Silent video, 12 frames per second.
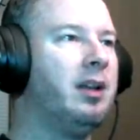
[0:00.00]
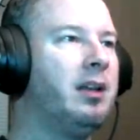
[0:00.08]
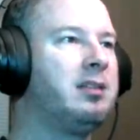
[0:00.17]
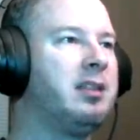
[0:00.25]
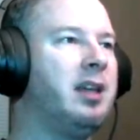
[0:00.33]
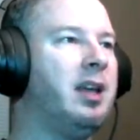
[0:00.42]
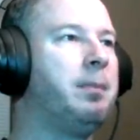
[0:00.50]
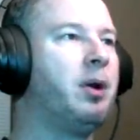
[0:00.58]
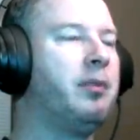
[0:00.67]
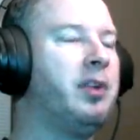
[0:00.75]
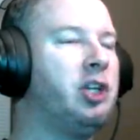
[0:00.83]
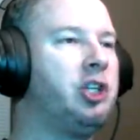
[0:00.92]
This is the
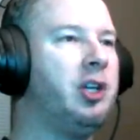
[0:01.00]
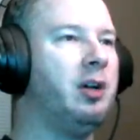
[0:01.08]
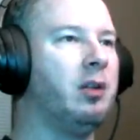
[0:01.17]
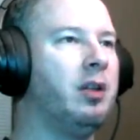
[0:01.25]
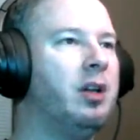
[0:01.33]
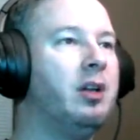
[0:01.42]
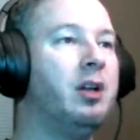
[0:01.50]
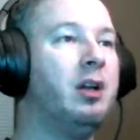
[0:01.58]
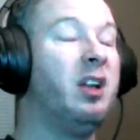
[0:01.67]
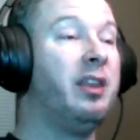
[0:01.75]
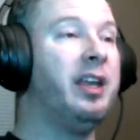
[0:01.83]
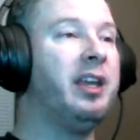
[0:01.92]
Impervious Shield.
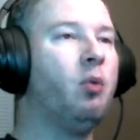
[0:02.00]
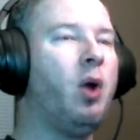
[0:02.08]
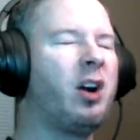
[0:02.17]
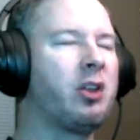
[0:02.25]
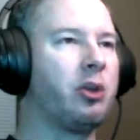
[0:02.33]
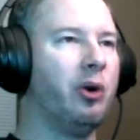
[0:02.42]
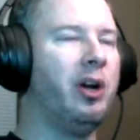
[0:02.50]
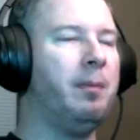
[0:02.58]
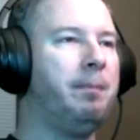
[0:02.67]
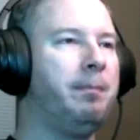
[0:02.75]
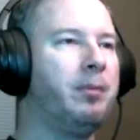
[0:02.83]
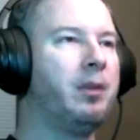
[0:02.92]
They can walk through
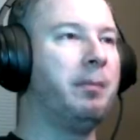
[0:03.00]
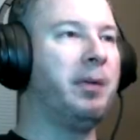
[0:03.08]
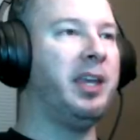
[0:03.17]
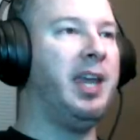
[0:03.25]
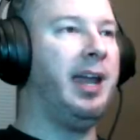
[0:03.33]
it, but they